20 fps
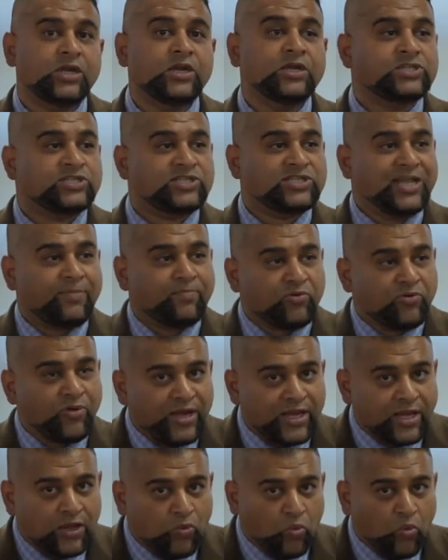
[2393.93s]

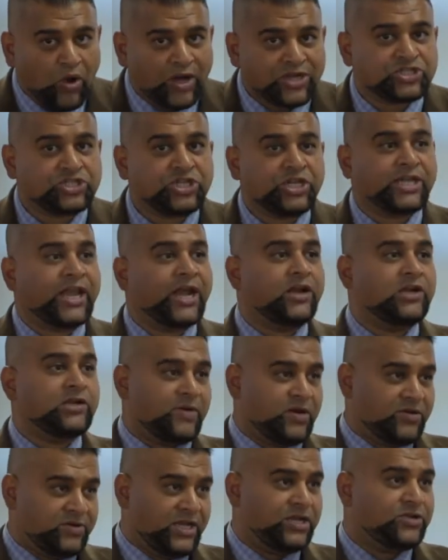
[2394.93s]
separating what she cared
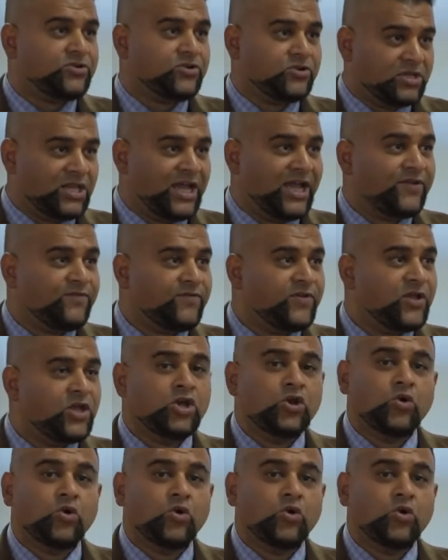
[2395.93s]
about in her life,